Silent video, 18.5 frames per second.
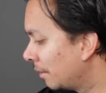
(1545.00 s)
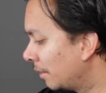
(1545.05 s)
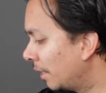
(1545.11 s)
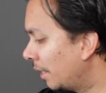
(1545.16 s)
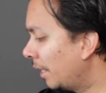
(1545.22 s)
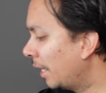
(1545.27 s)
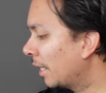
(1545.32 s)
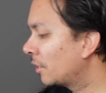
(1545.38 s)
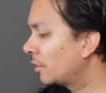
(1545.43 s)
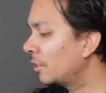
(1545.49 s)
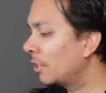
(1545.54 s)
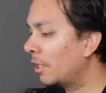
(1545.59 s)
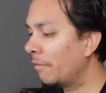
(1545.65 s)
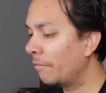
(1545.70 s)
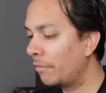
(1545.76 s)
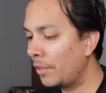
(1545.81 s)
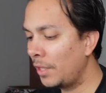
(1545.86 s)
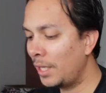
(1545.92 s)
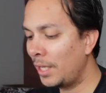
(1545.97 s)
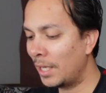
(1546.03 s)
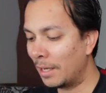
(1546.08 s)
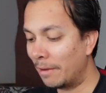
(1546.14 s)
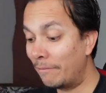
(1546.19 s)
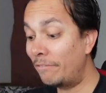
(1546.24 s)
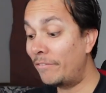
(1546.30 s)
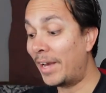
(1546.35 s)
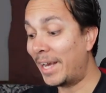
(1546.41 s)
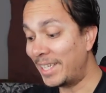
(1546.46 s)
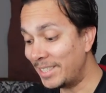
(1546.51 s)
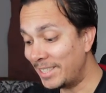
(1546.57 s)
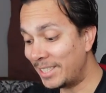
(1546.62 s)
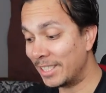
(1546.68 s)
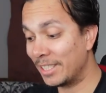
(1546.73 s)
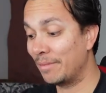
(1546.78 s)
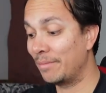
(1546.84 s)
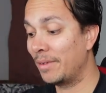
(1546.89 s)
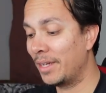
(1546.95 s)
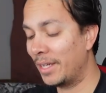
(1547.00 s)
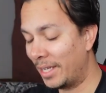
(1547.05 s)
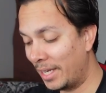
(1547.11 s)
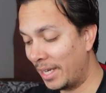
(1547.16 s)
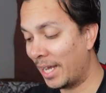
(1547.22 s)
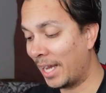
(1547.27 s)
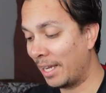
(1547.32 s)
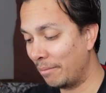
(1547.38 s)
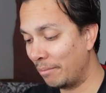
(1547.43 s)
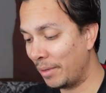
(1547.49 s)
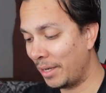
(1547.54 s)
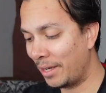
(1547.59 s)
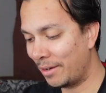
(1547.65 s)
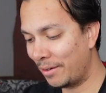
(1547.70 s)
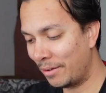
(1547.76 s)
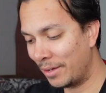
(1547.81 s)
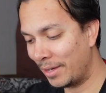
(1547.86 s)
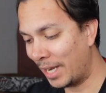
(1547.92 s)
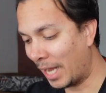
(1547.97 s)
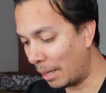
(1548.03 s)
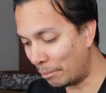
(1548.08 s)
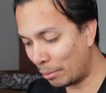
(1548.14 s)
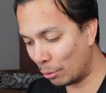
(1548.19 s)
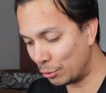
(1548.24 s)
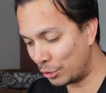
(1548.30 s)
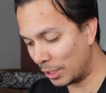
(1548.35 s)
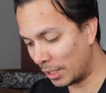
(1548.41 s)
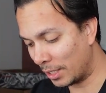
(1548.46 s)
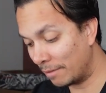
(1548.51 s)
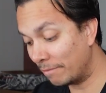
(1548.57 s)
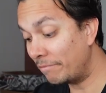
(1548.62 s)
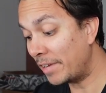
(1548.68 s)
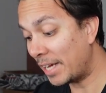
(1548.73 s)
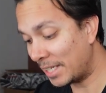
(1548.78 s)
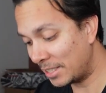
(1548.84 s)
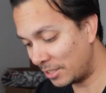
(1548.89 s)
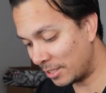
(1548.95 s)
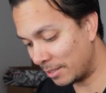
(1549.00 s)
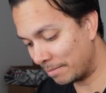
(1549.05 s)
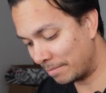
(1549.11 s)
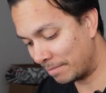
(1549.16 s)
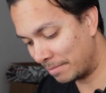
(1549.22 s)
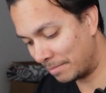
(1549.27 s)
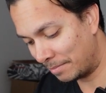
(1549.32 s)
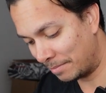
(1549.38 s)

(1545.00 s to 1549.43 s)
The next of the Phantom Nightmare, not Proton, Phantom.